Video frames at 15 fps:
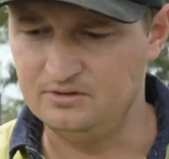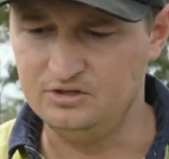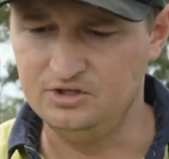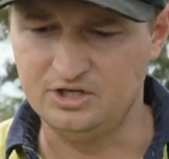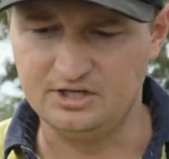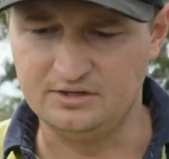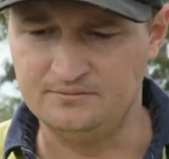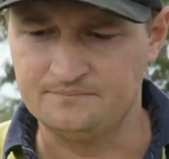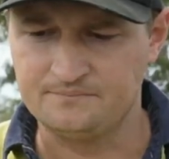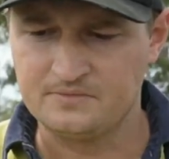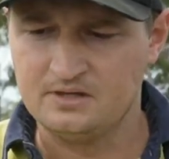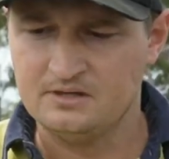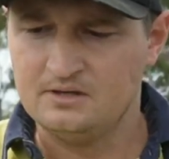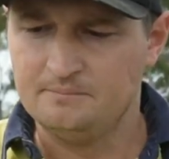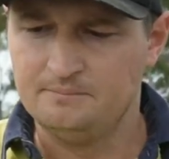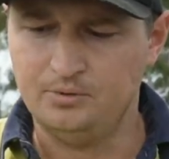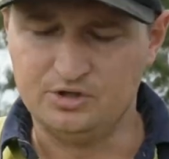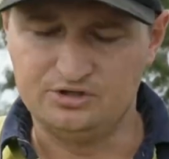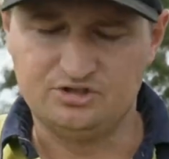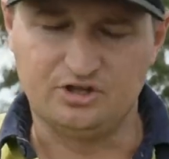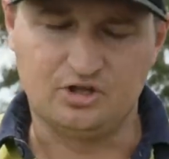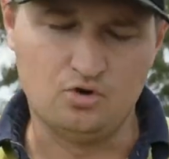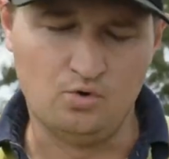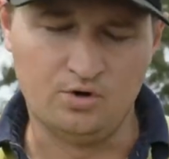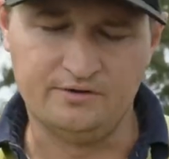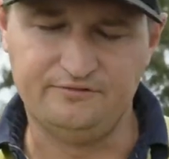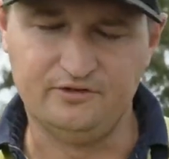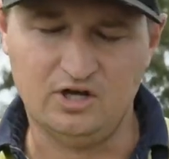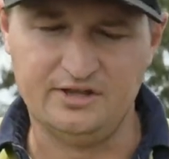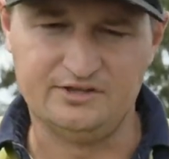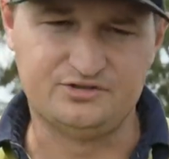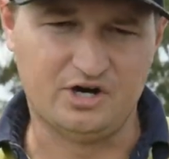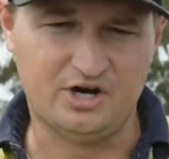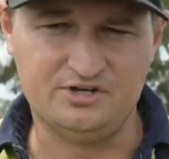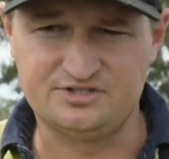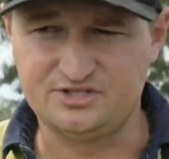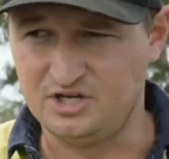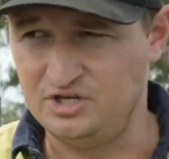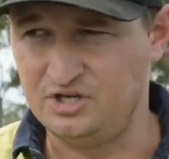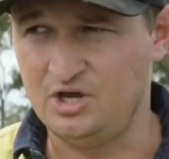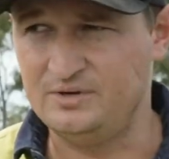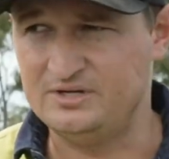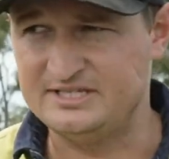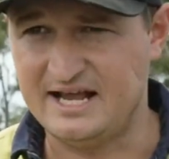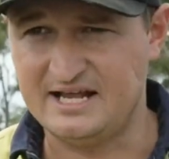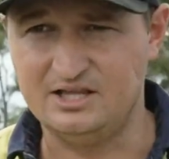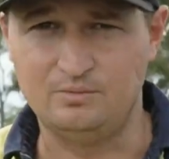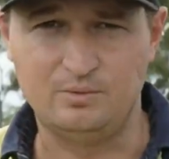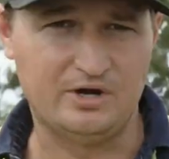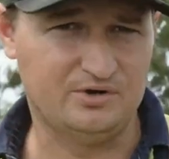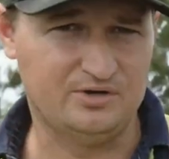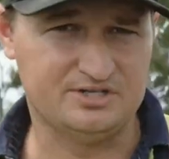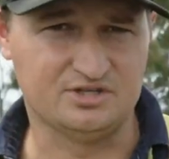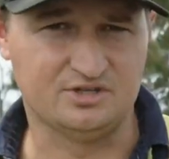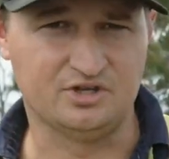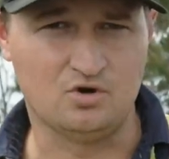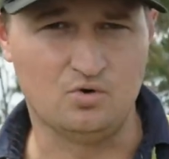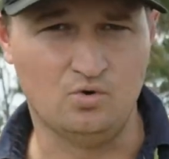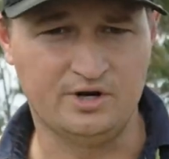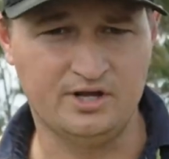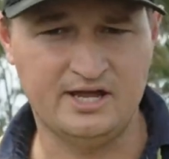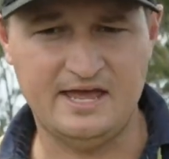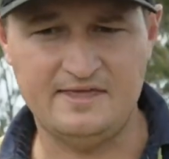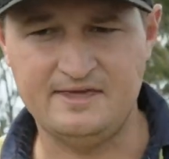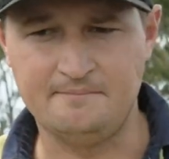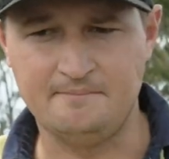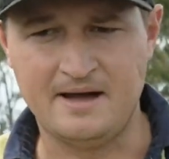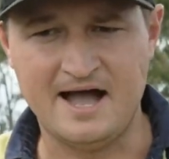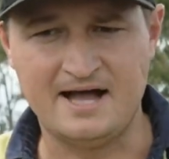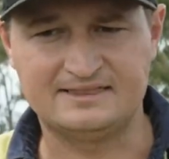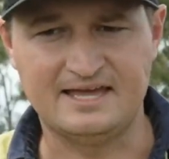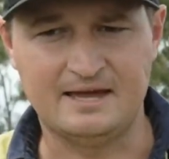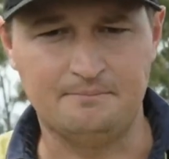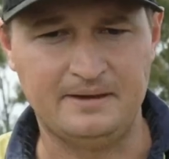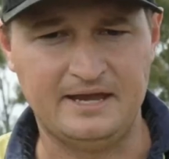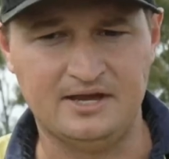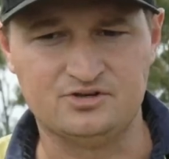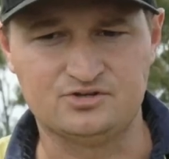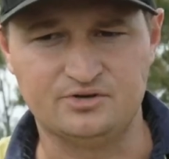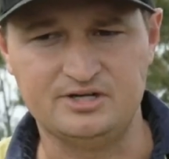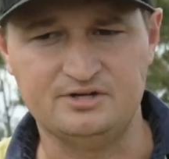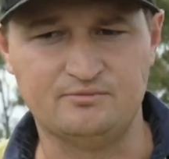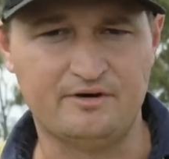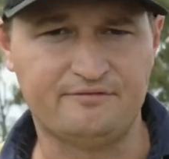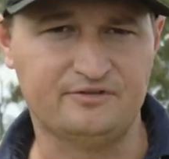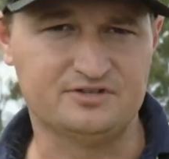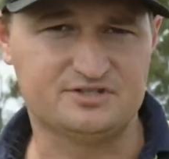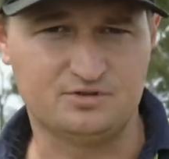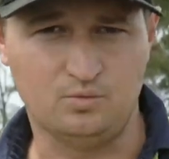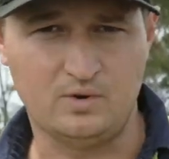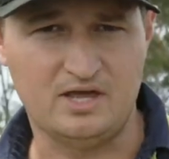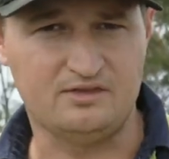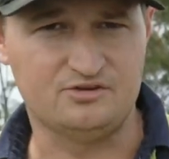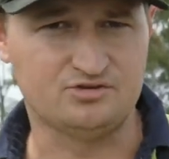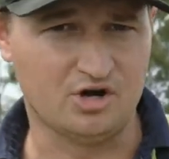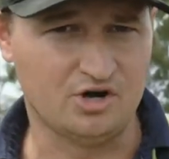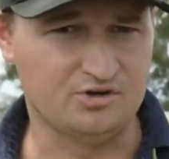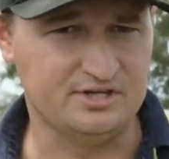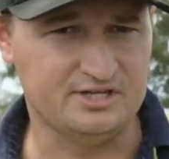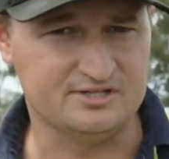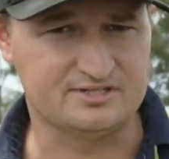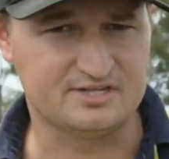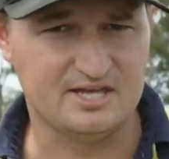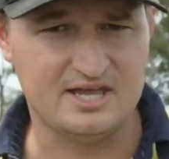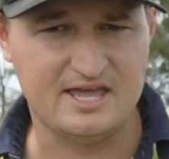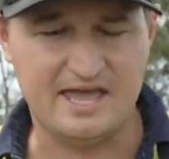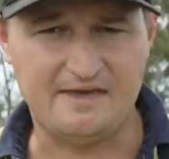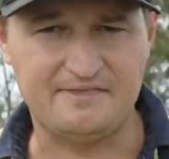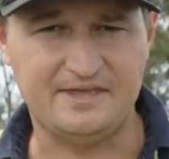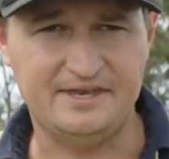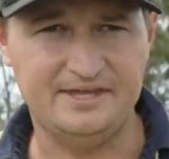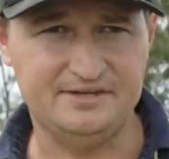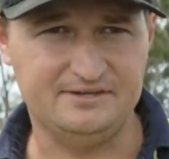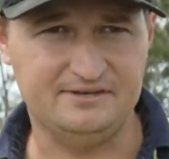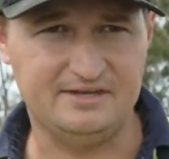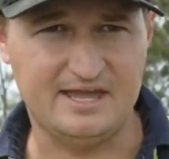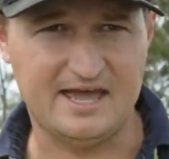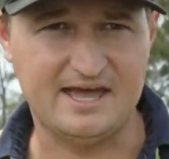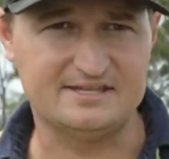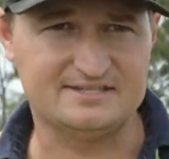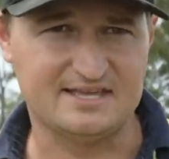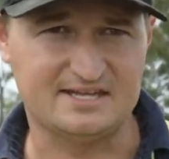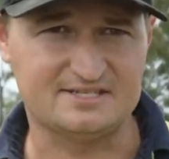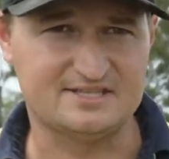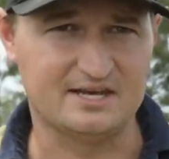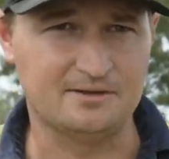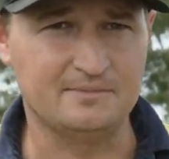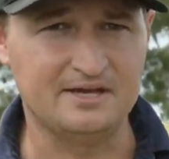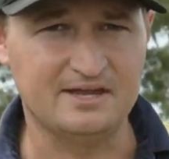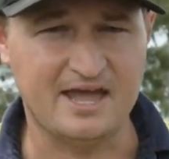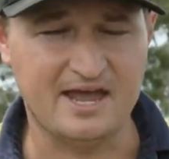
you can put it to the corner, fly the drone so you know exactly where it is on the corner, and then mark that boundary in reference to where the drone is, and then it has that centimeter